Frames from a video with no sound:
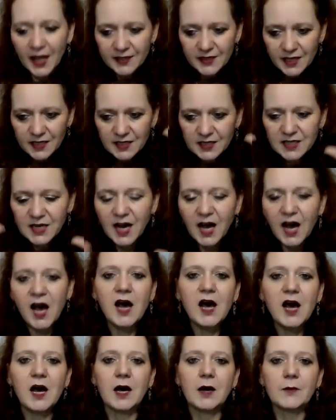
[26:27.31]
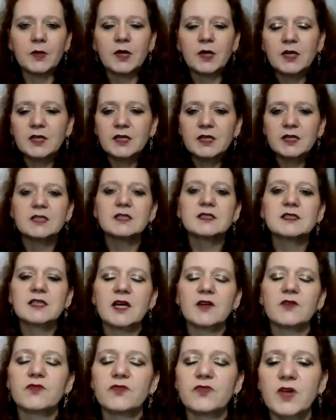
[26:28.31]
And that calm is
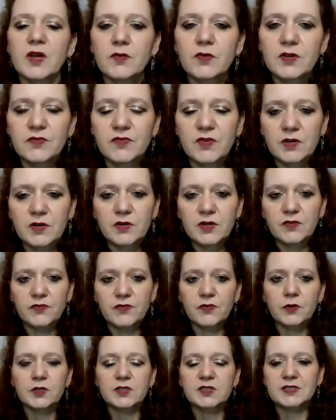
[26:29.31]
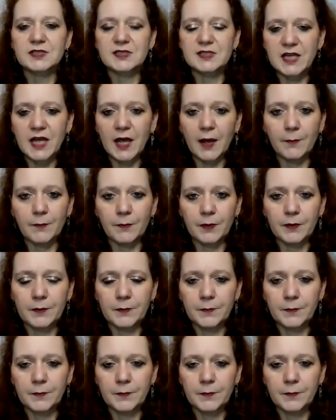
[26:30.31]
that very, very first step